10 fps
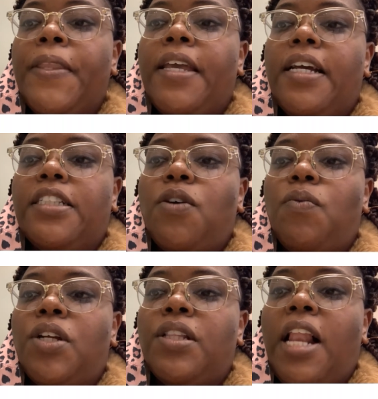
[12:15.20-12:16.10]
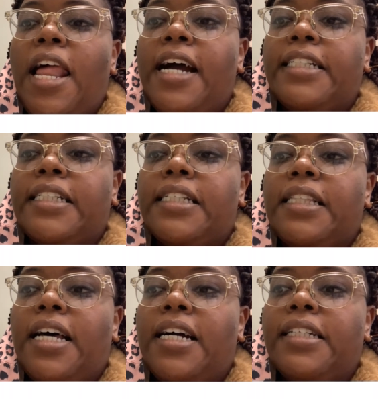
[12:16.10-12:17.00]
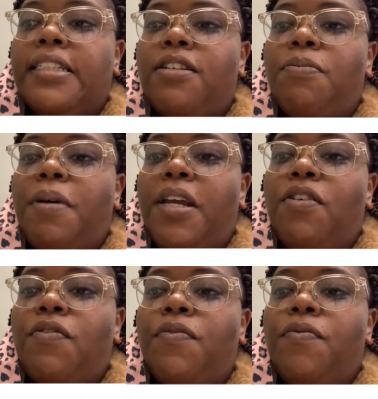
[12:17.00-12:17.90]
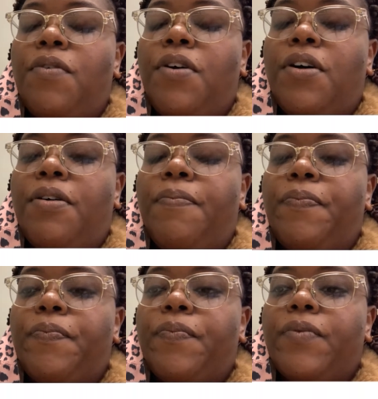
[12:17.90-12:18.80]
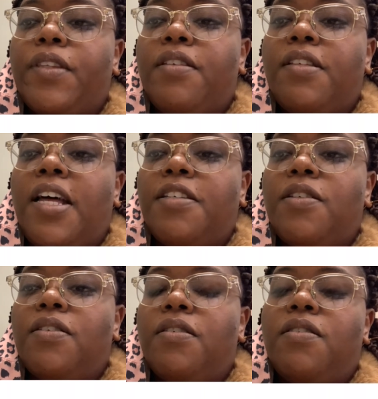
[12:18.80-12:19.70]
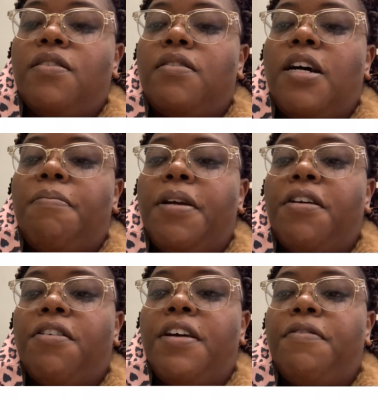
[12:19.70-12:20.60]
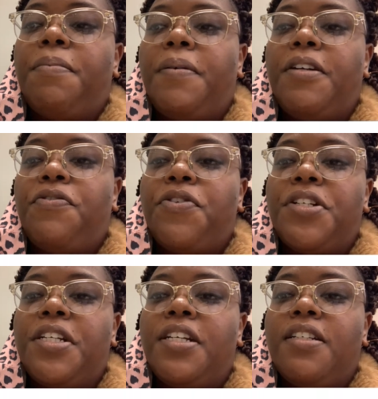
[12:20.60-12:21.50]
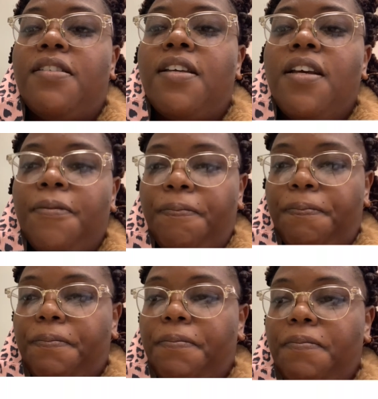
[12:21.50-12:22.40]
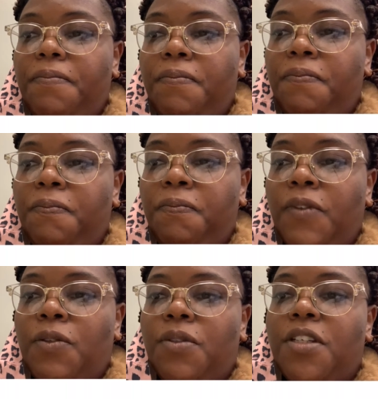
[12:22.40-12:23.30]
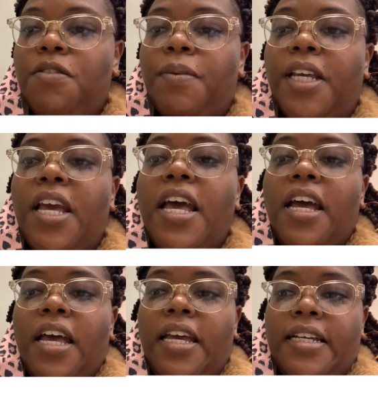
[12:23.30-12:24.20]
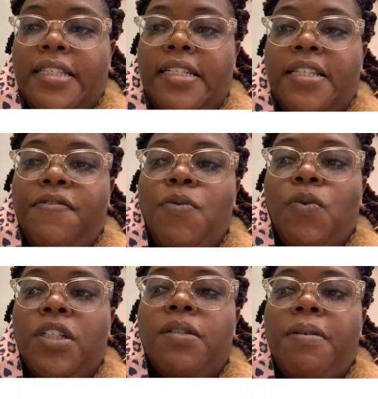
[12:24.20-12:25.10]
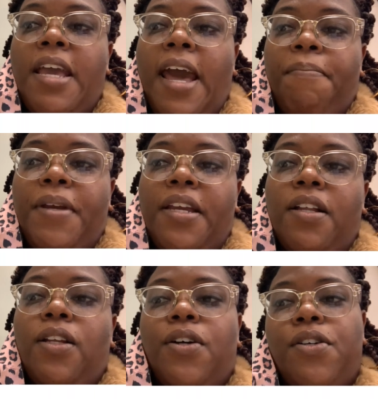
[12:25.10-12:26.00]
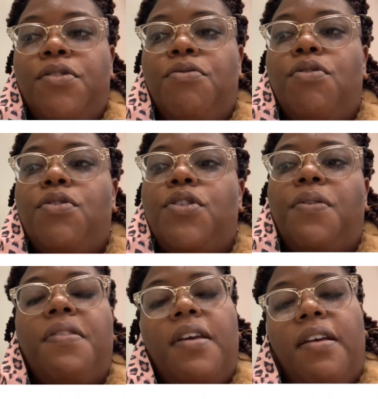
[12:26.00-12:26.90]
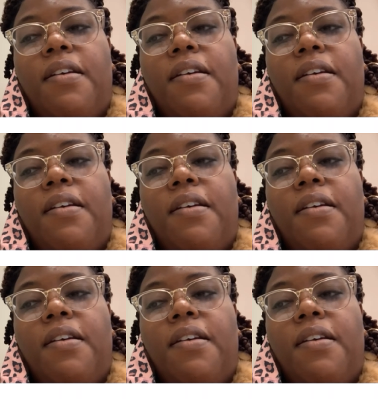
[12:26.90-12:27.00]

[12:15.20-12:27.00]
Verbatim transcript: And so, one of the last lines on page uh, this last this top paragraph, page 14 is excuse me. It says if you want to be happy, learn to think